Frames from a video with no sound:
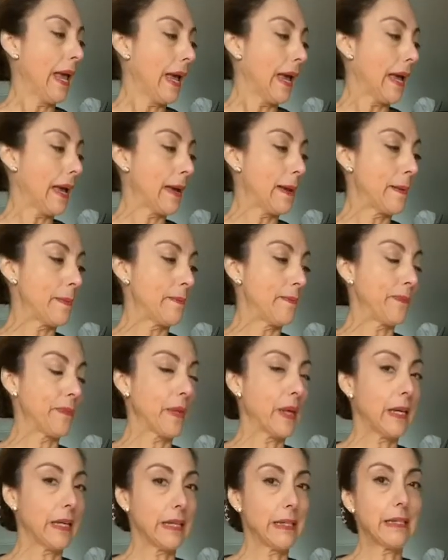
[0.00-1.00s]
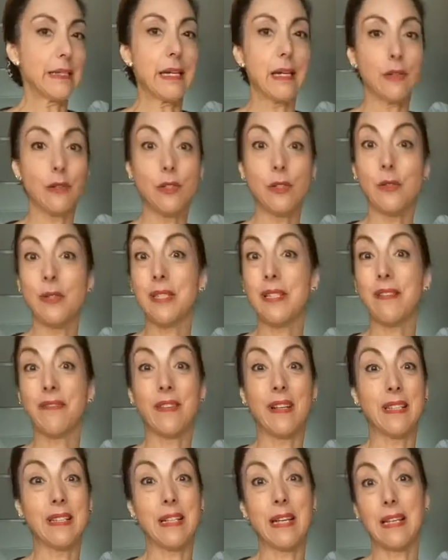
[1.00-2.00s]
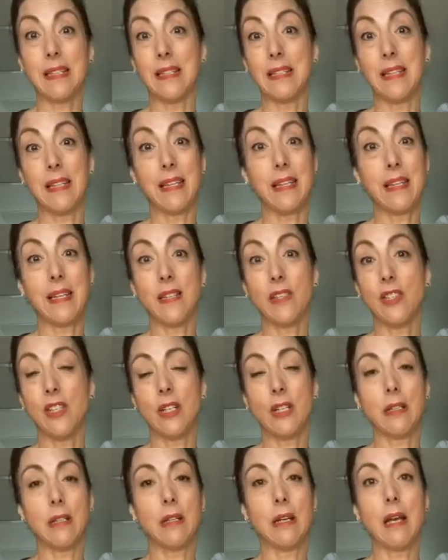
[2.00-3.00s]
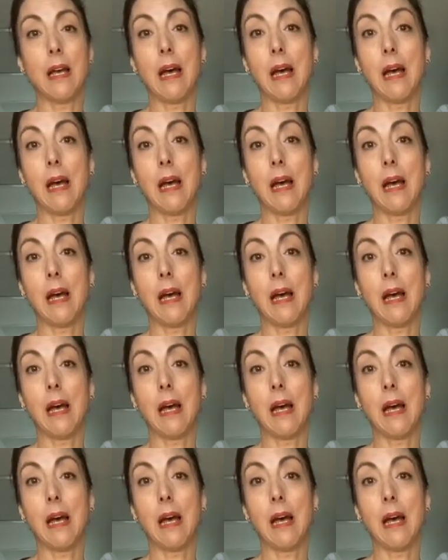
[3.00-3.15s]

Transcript: I can tell you it's a fantastic kitchen